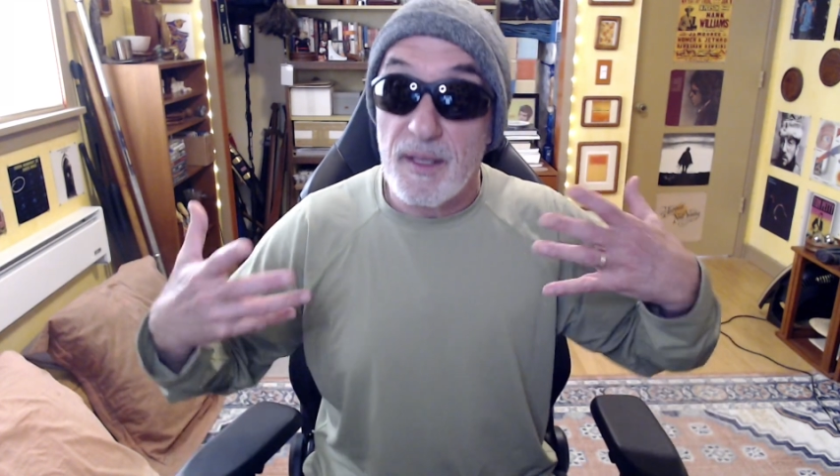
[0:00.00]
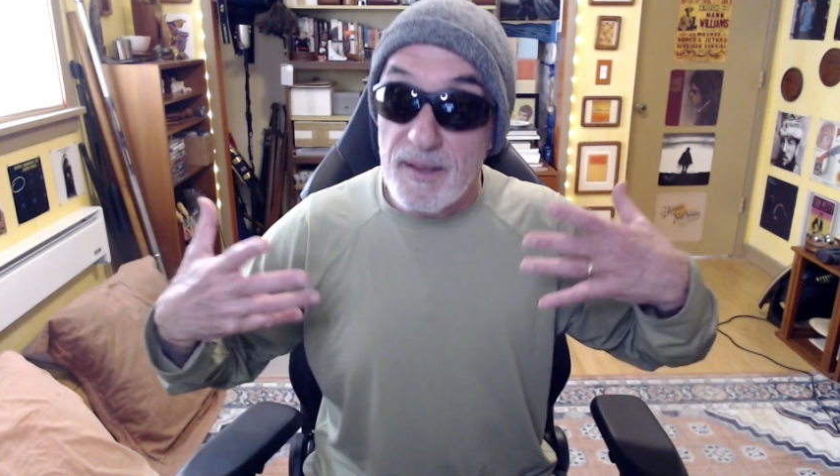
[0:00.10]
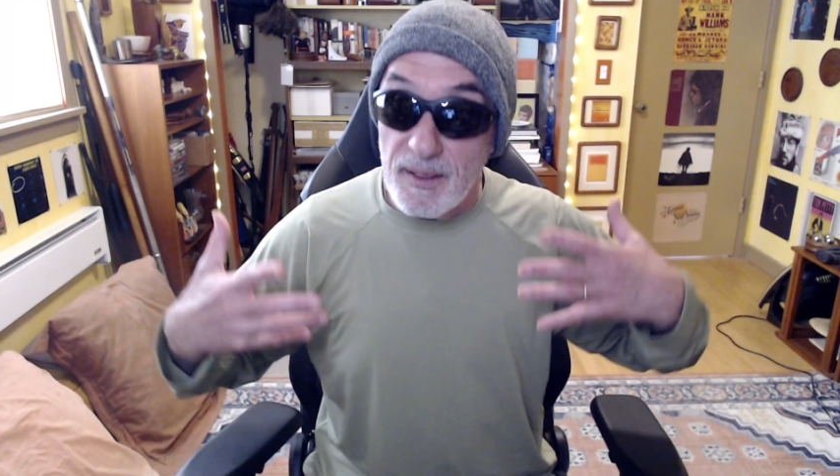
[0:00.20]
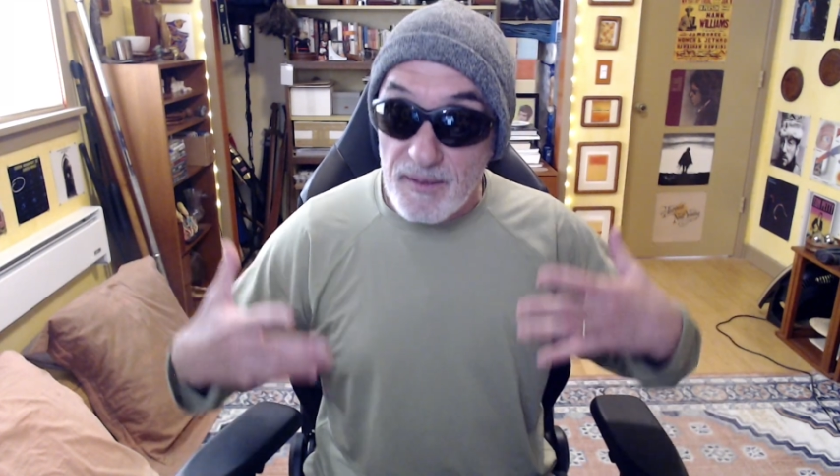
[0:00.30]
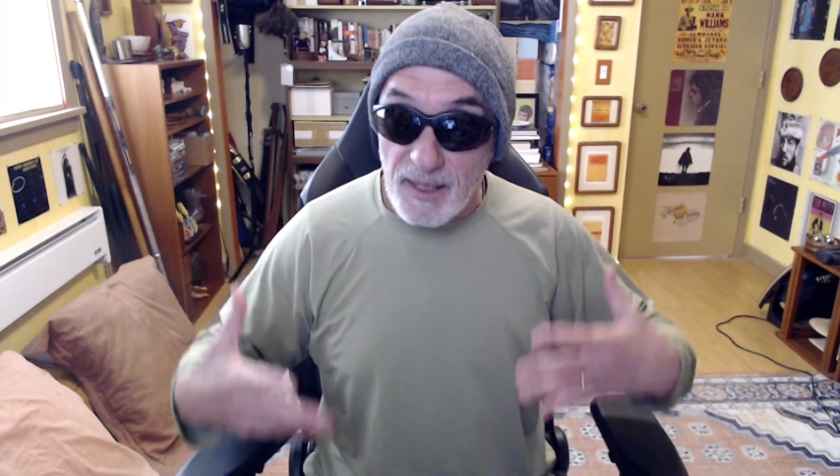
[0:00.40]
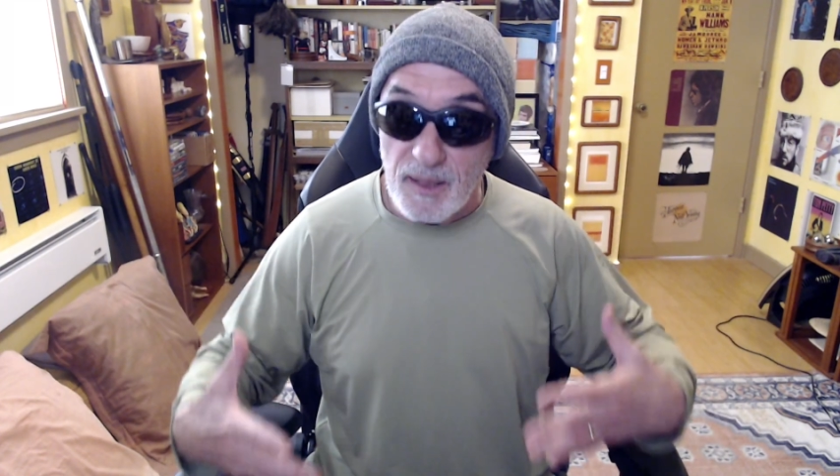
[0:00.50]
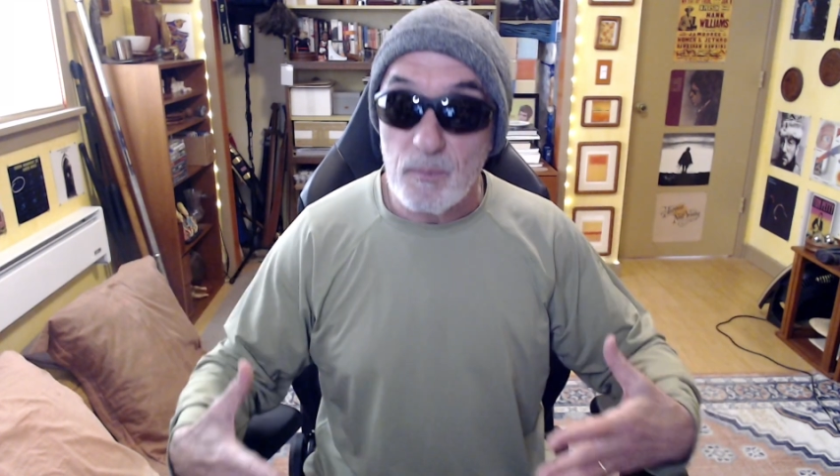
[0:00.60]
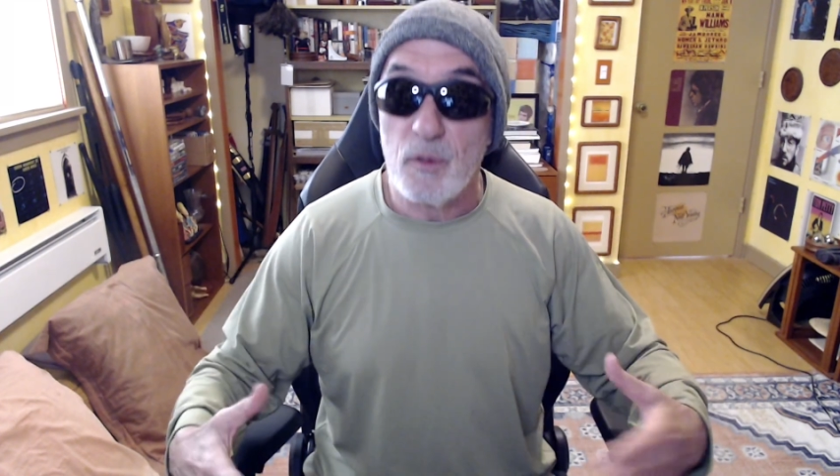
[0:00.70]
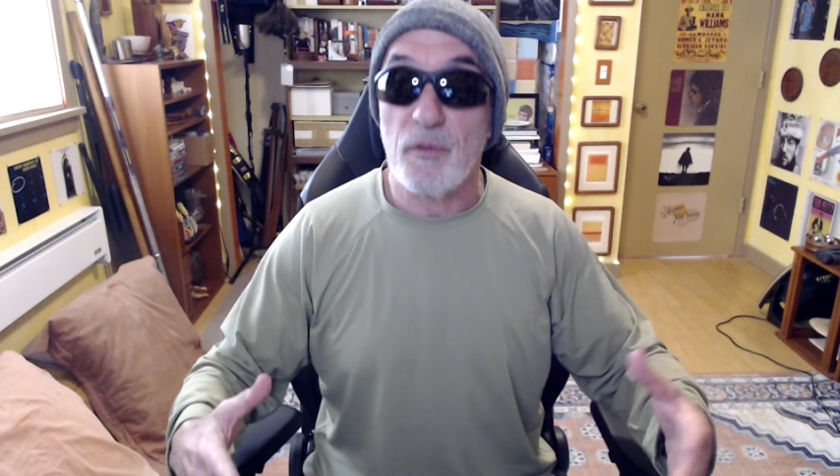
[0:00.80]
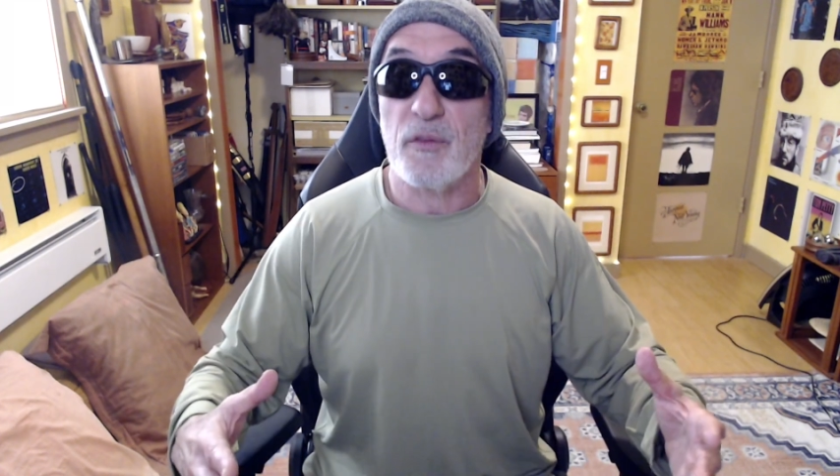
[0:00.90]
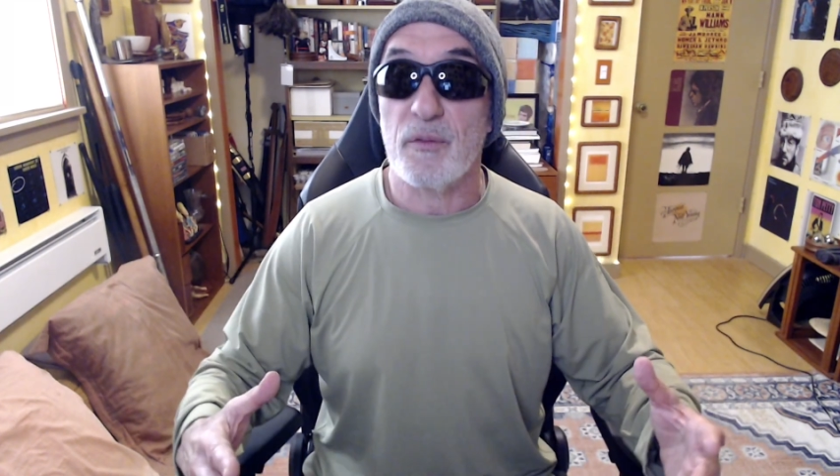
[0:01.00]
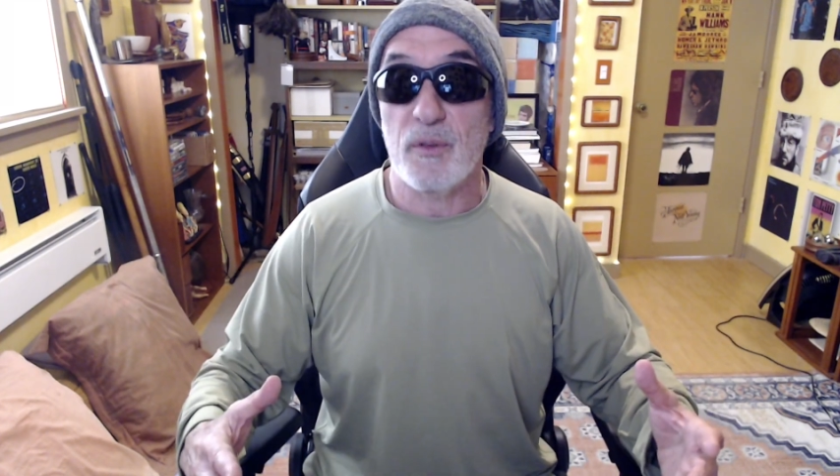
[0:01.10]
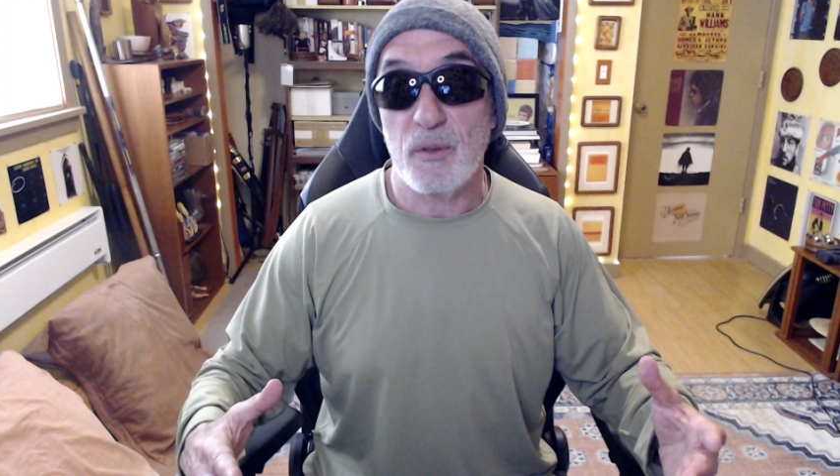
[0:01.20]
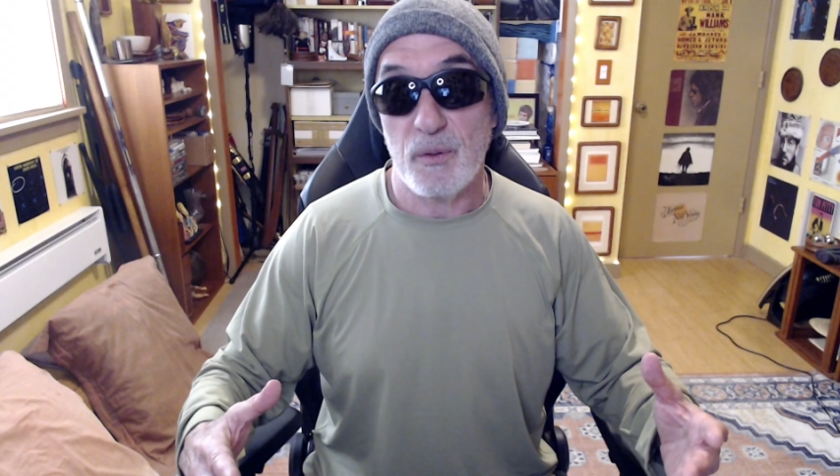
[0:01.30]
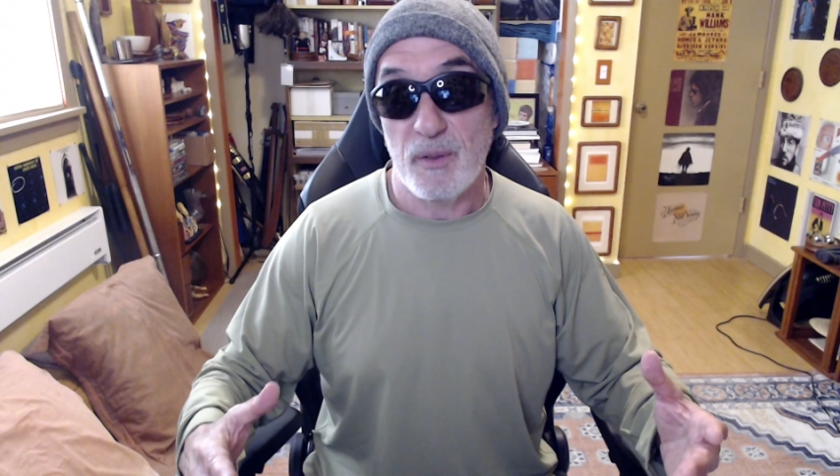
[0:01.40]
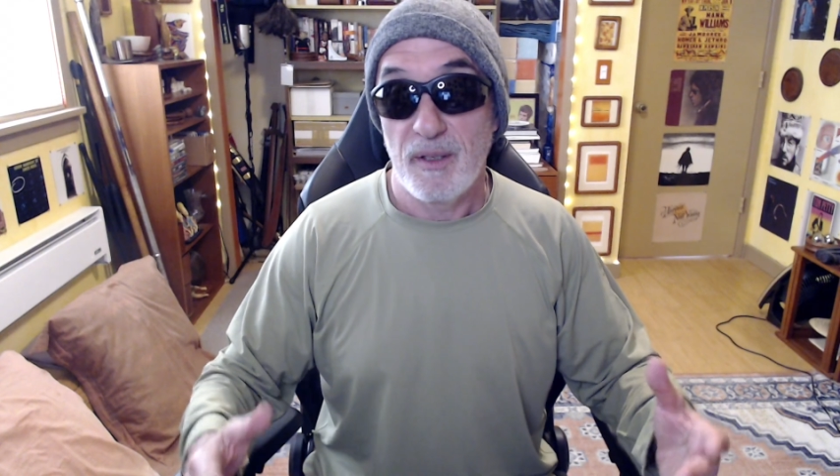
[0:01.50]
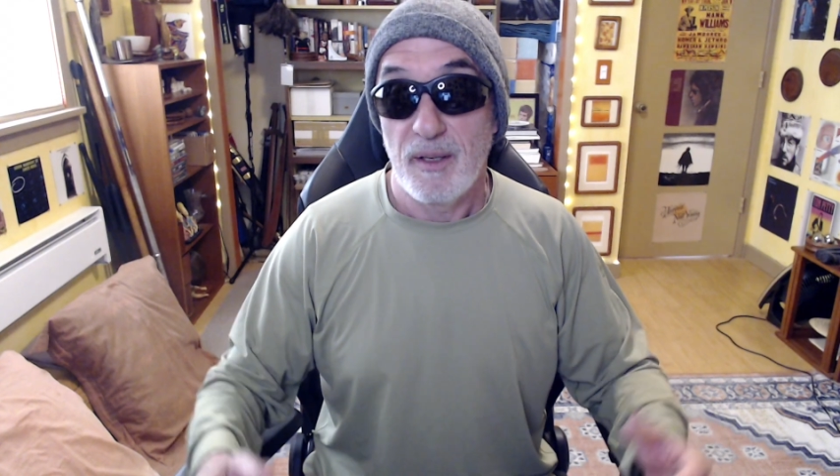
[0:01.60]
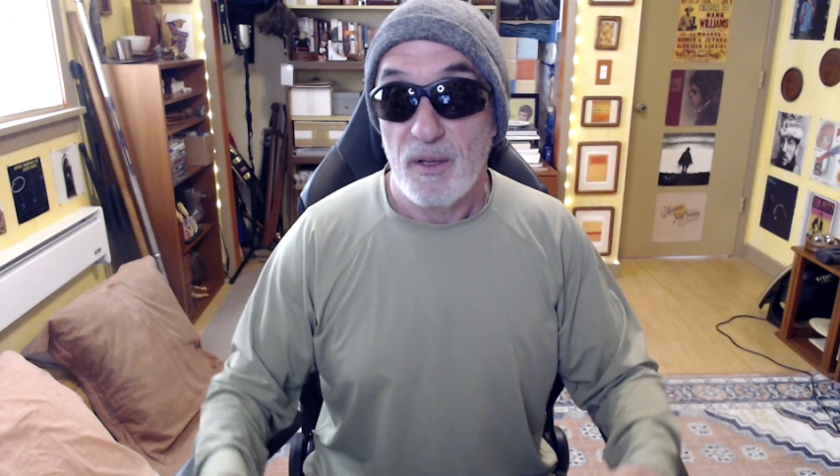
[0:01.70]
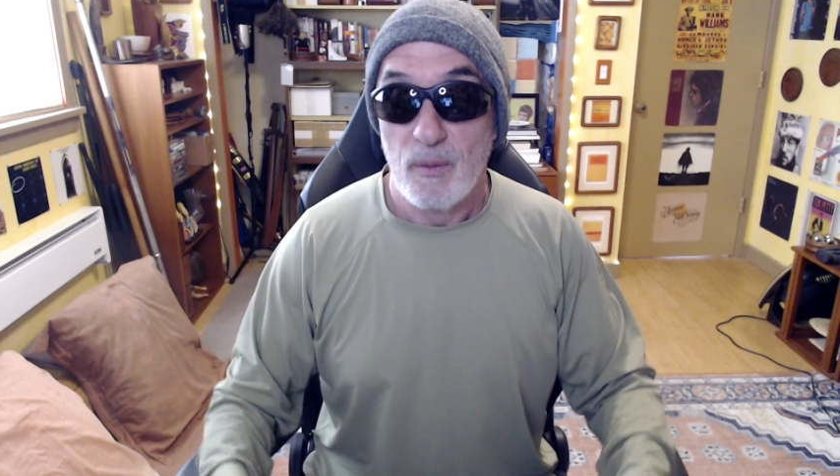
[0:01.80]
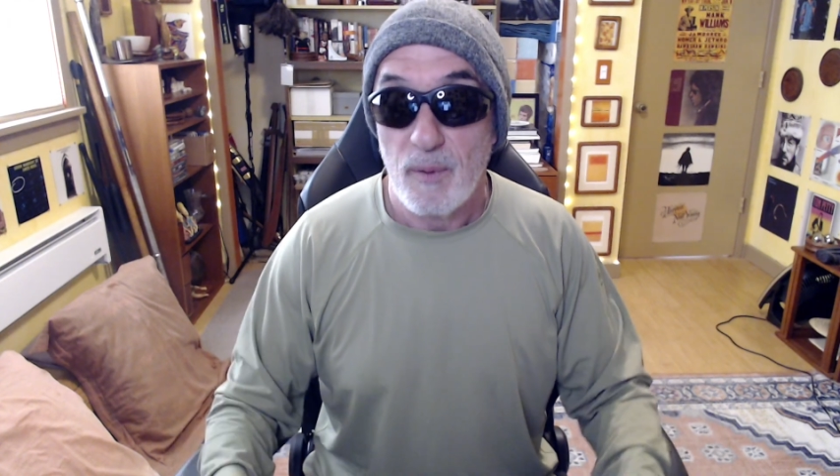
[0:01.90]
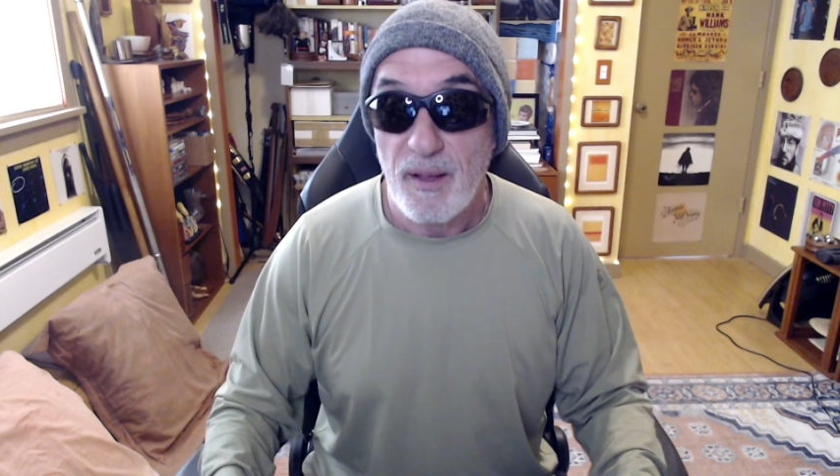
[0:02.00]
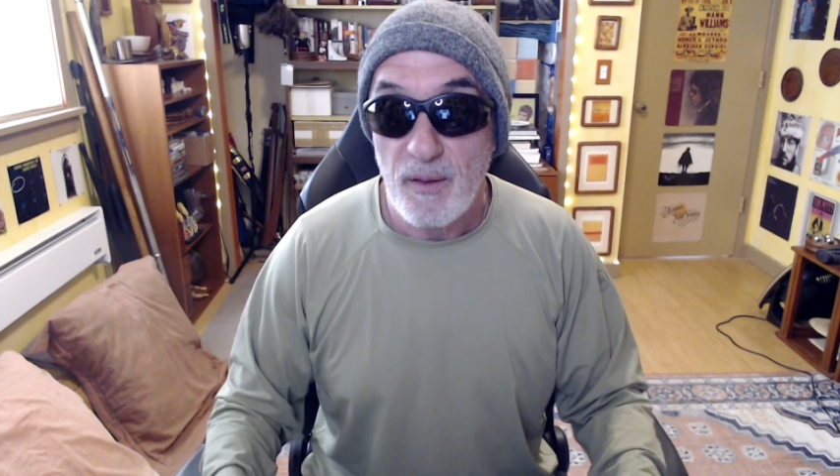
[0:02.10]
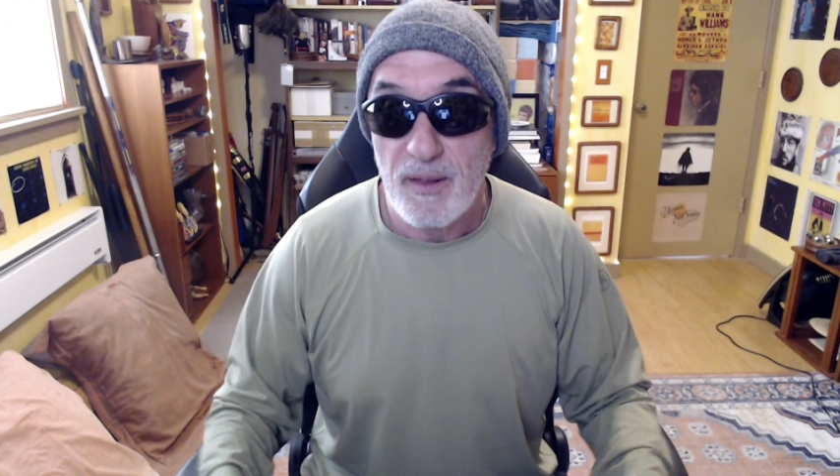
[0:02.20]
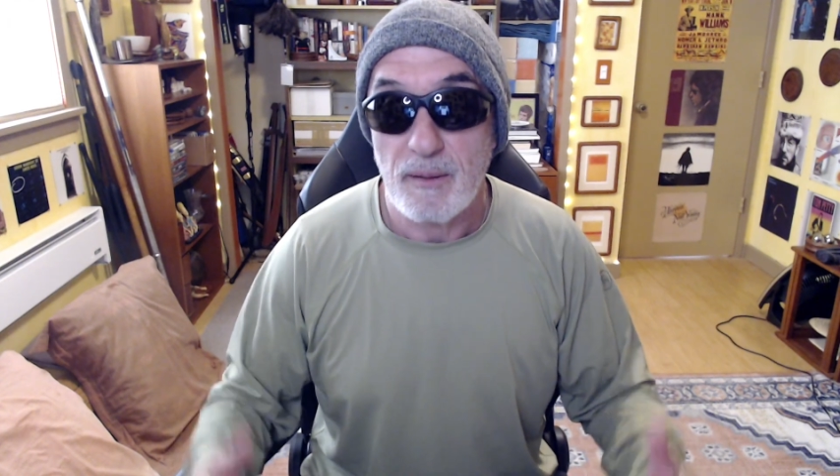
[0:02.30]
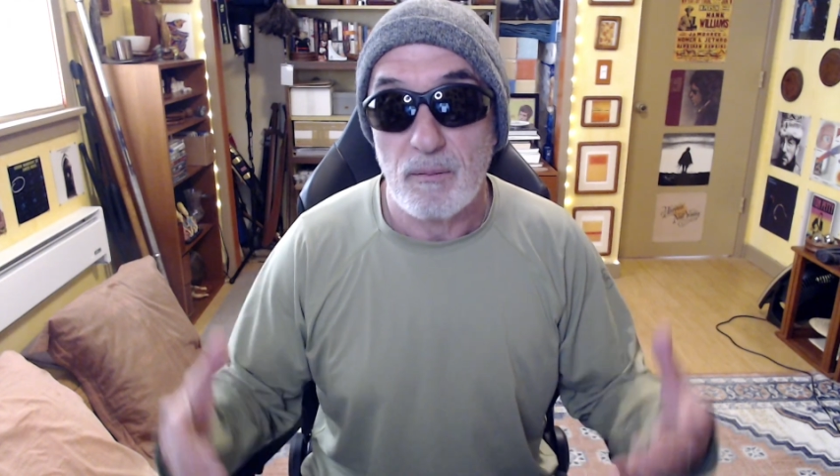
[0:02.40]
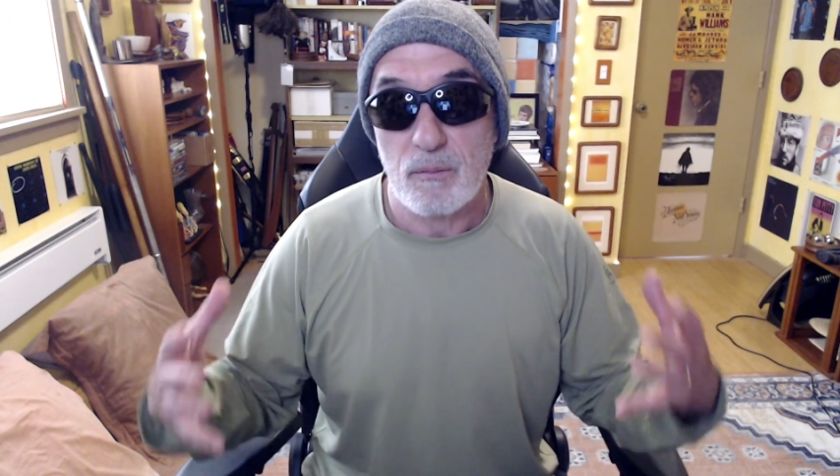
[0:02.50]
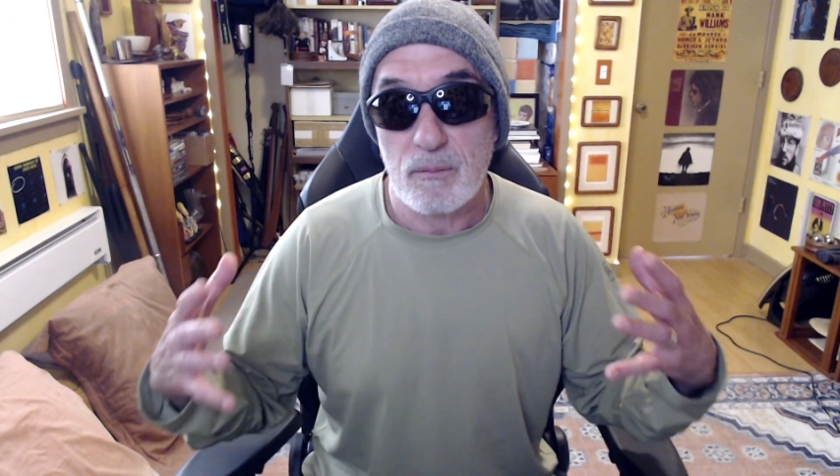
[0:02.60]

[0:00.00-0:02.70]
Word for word: that they can move through rather than